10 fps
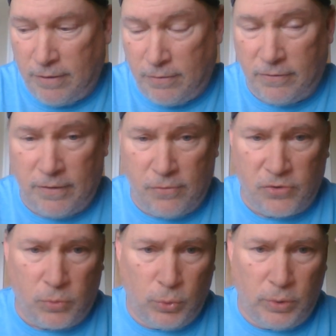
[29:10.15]
There's
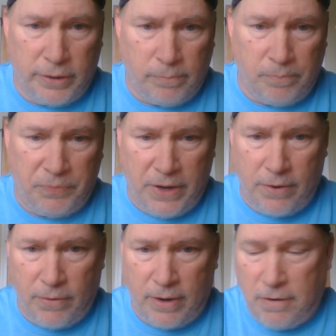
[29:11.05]
a rule in
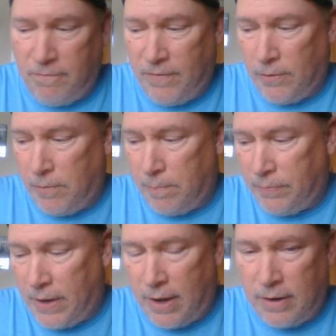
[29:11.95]
theater and in film
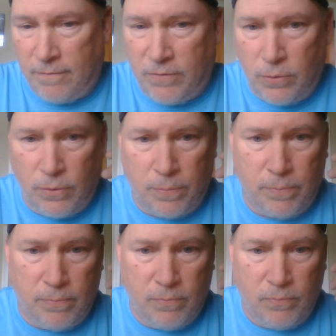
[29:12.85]
that if you're
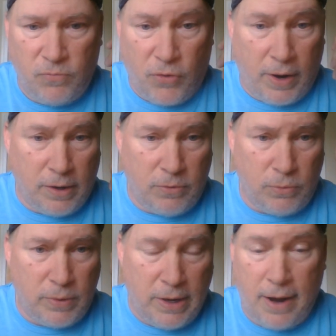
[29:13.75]
trying
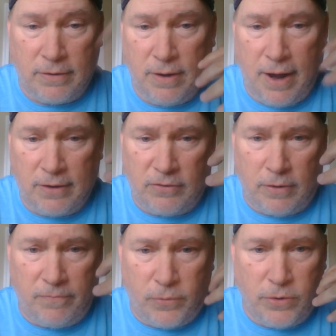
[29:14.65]
to enact an
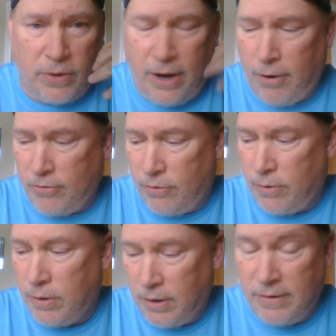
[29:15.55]
accent for your
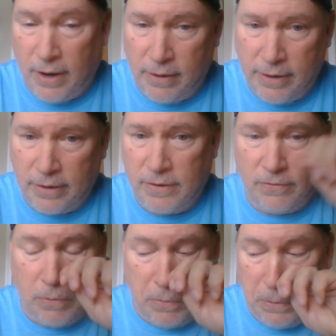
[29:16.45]
character, a dialect
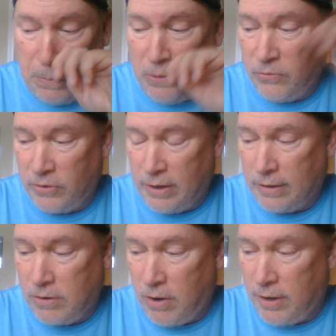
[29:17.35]
is what we usually like
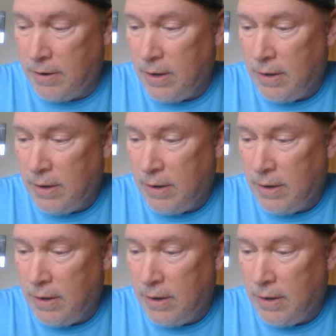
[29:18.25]
to call it,